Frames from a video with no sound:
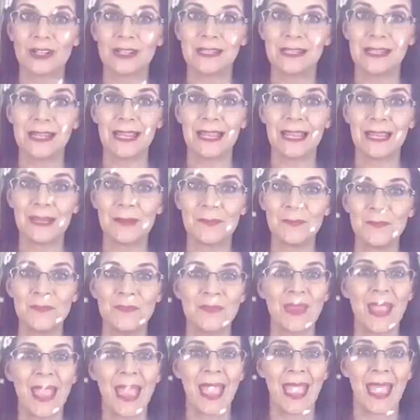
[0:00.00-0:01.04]
skin
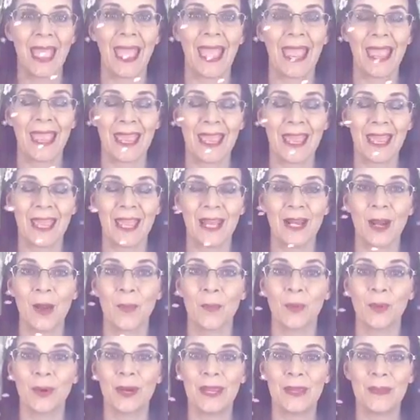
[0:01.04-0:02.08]
and
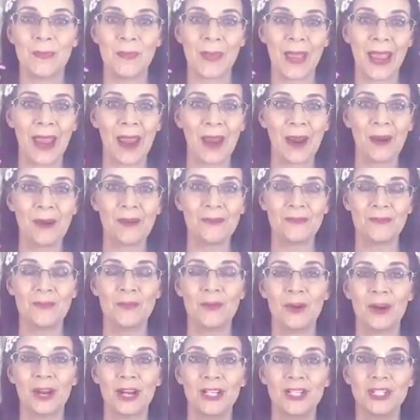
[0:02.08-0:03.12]
prepare
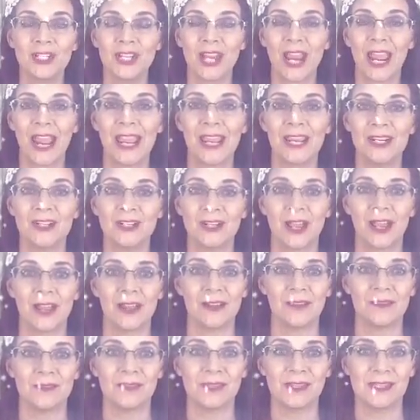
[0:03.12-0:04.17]
for a change
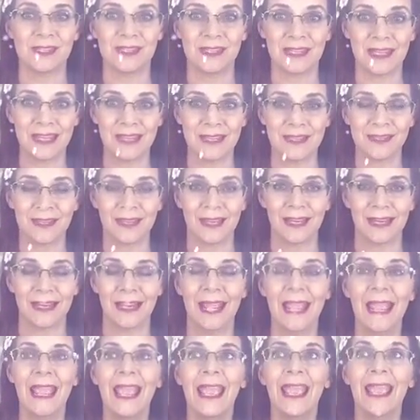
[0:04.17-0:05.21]
of season,